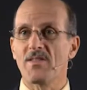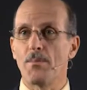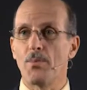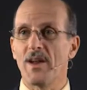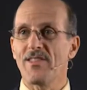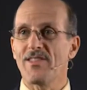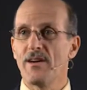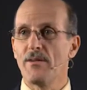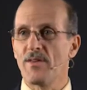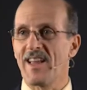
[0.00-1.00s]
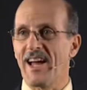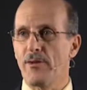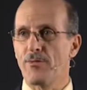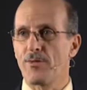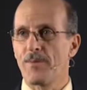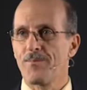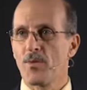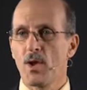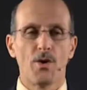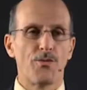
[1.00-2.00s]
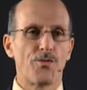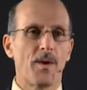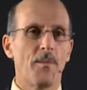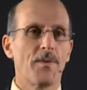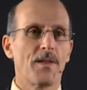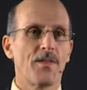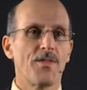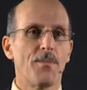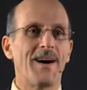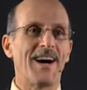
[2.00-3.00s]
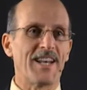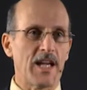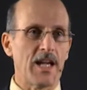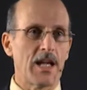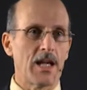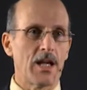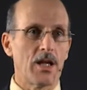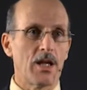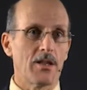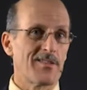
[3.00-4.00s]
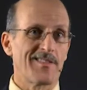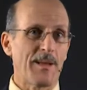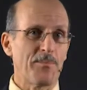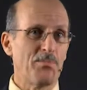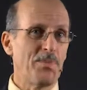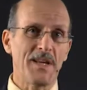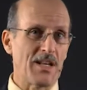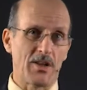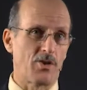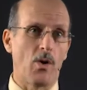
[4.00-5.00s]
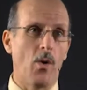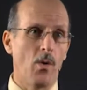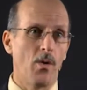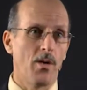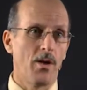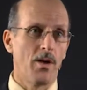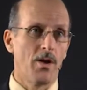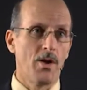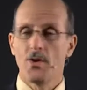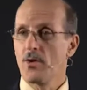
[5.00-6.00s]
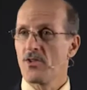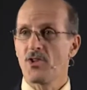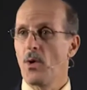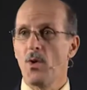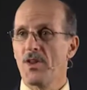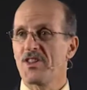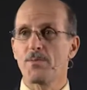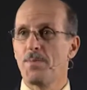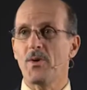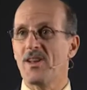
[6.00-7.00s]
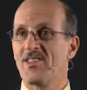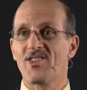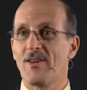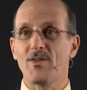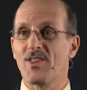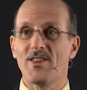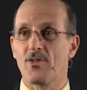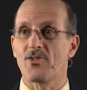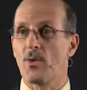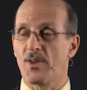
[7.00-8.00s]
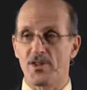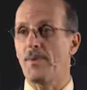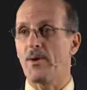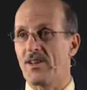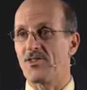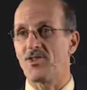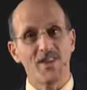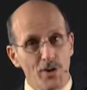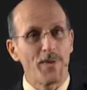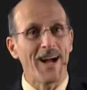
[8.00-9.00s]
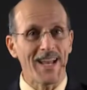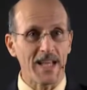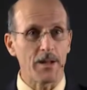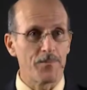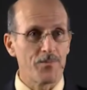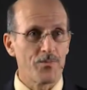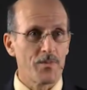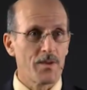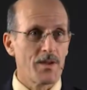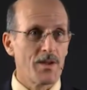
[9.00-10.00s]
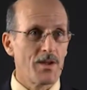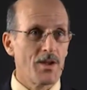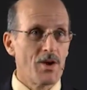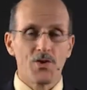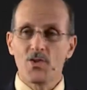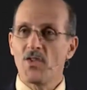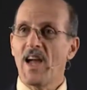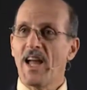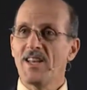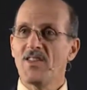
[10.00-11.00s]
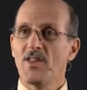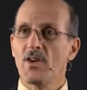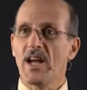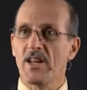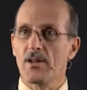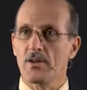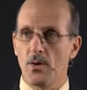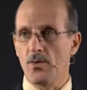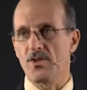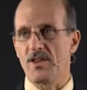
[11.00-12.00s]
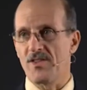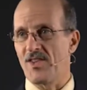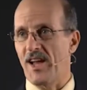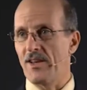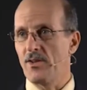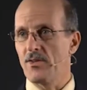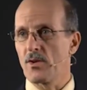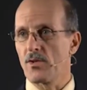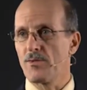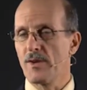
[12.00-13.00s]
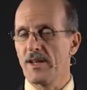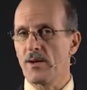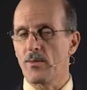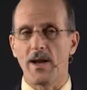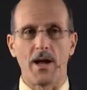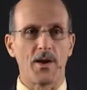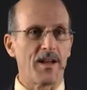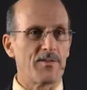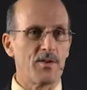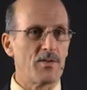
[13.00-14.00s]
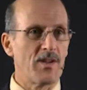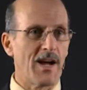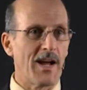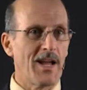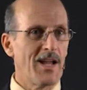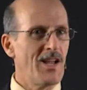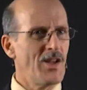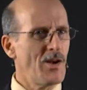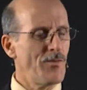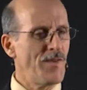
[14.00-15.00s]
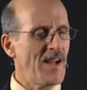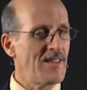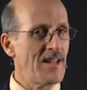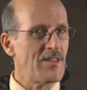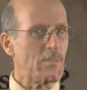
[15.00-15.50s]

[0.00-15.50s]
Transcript: the breath of life from the body, it stops being a soul. Your soul experiences everything your soul experiences in your body. So the idea that you got a little ghost inside you that goes flitting around after you die, you don't find that in